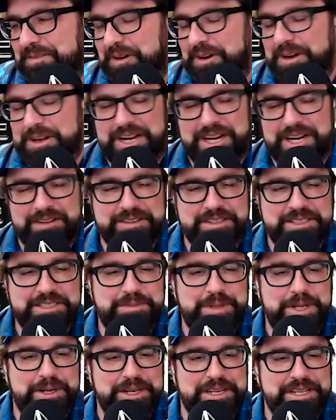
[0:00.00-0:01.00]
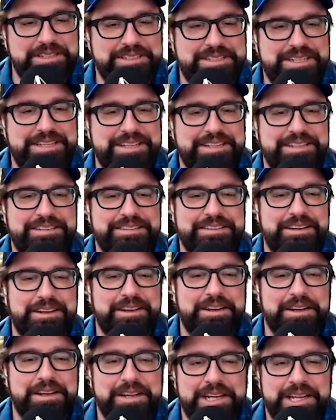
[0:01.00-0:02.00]
we've all kind of experienced this,
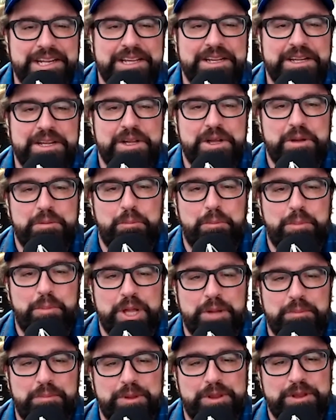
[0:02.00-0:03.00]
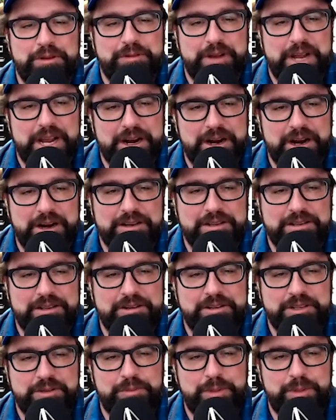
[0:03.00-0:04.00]
uh, blip in the radar,
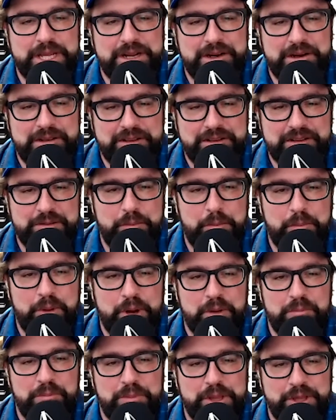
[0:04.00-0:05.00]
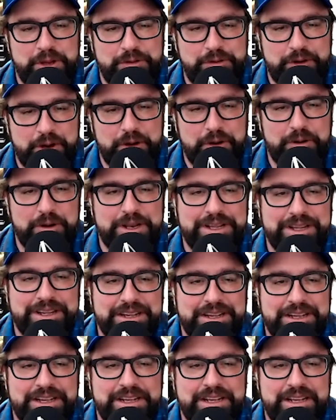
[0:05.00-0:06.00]
so to speak, or this bump in the road
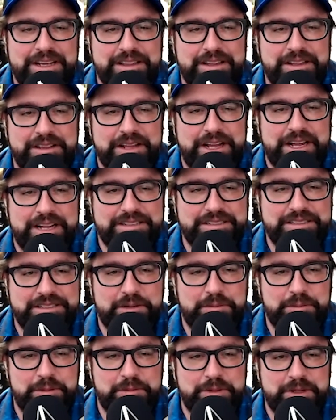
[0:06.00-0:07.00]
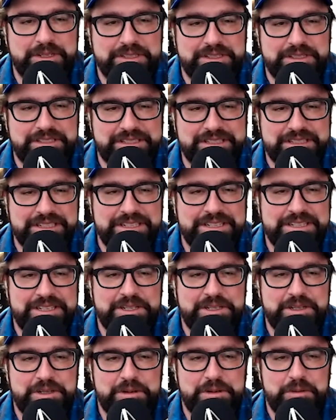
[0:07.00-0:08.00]
the last couple months.
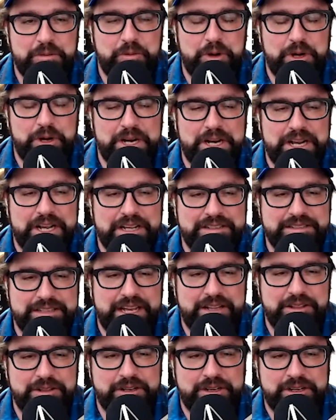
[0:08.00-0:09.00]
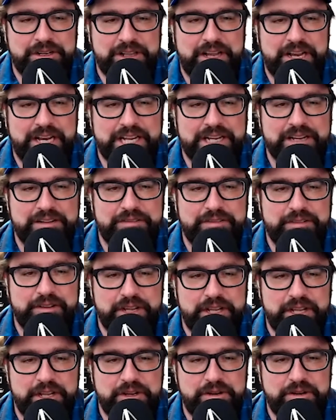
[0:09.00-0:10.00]
What has that looked like for
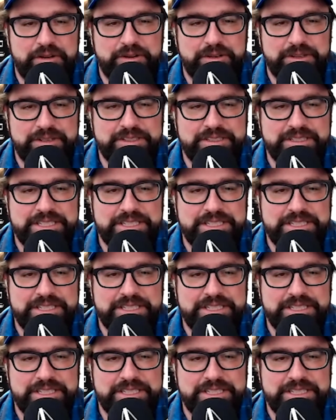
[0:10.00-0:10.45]
you,